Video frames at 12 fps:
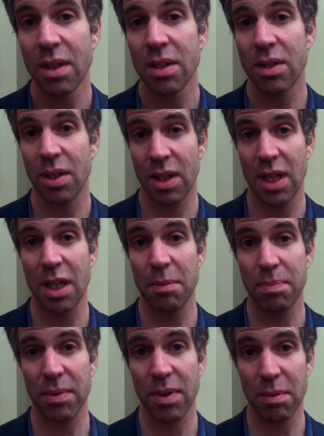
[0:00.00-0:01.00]
to keep
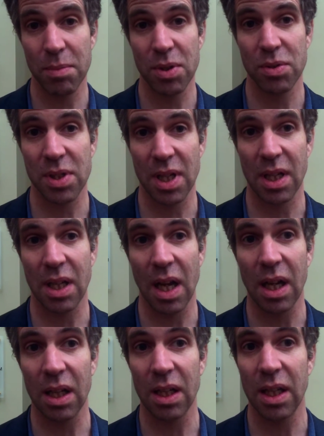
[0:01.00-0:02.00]
the music
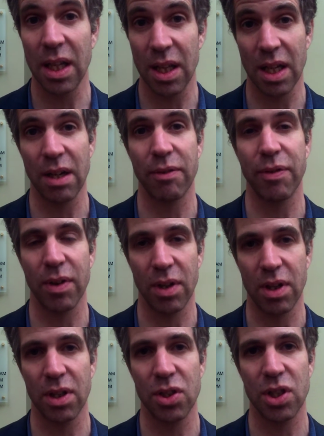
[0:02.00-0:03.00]
in there for a
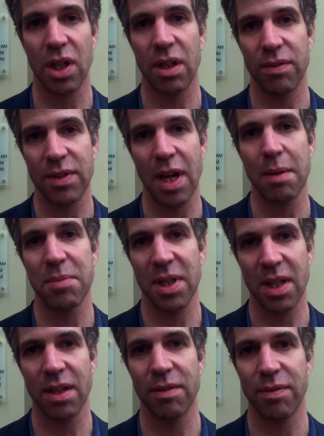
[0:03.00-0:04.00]
good chunk of time to
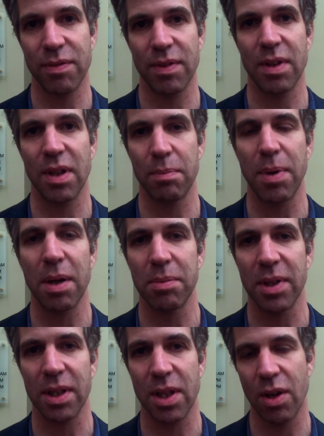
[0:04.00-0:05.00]
give the
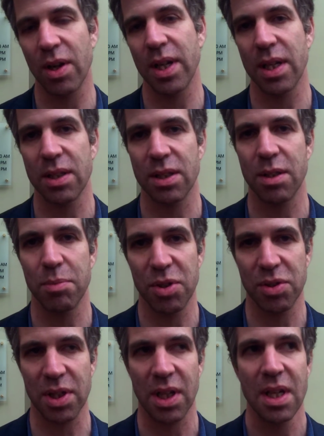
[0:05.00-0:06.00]
public, the audience, the
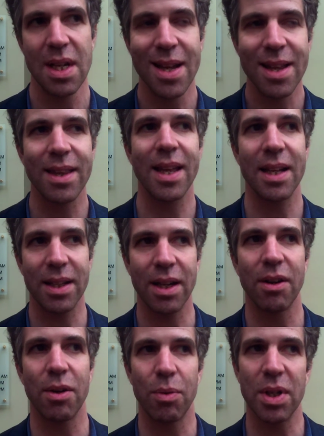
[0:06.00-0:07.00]
music. Then it
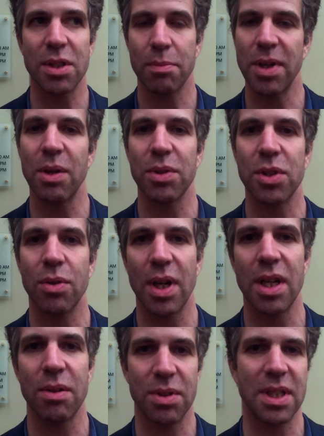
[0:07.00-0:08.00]

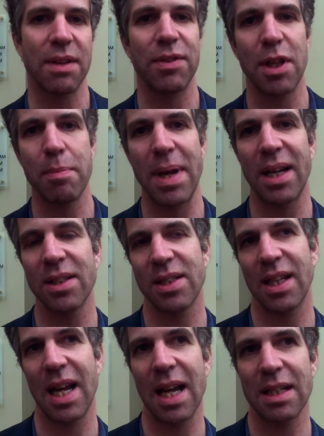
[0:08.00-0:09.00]
was definitely a
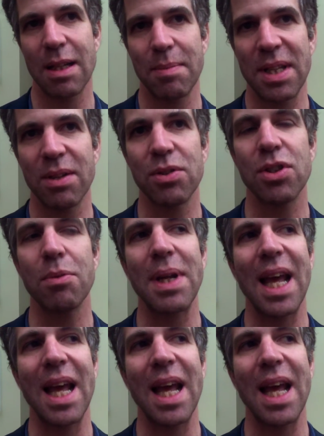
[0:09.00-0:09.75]
balancing act. I mean, there were so many